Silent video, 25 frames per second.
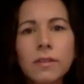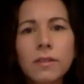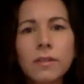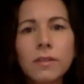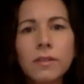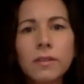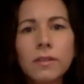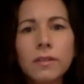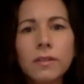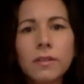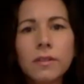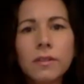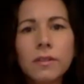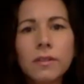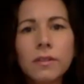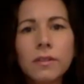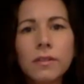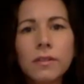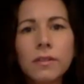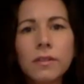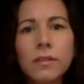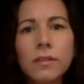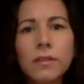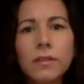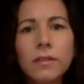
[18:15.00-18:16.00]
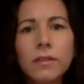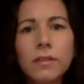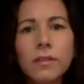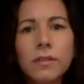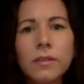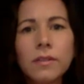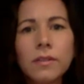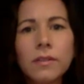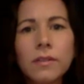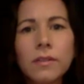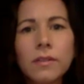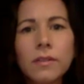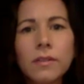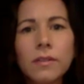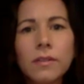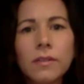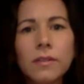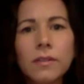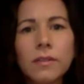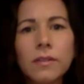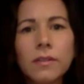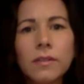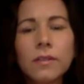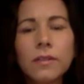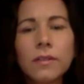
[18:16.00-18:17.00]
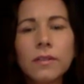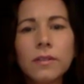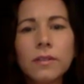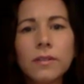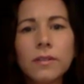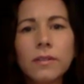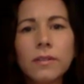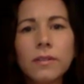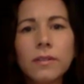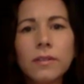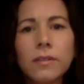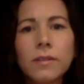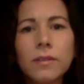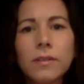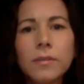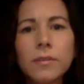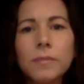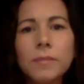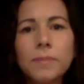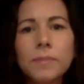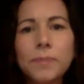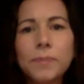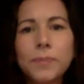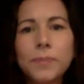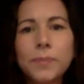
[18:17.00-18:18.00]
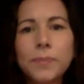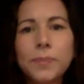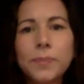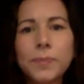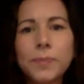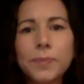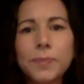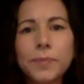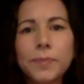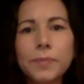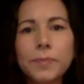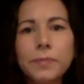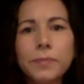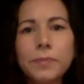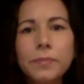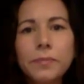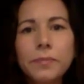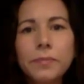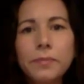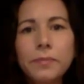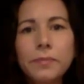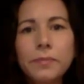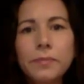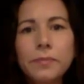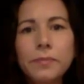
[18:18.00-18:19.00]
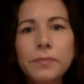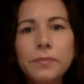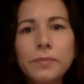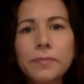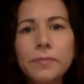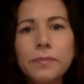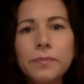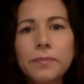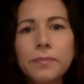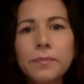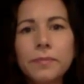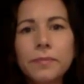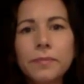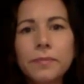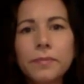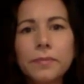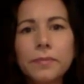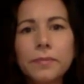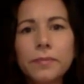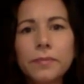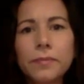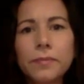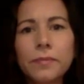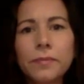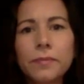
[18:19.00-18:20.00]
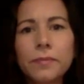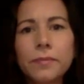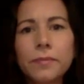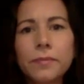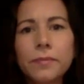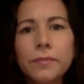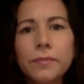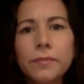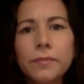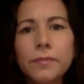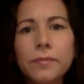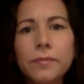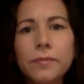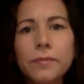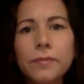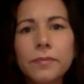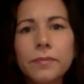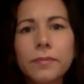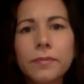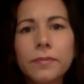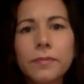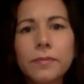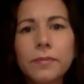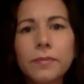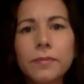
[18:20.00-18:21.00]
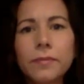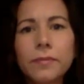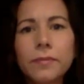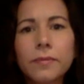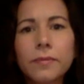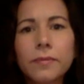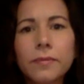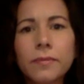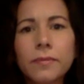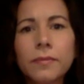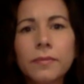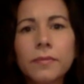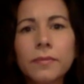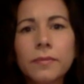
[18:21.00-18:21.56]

This person isn't speaking.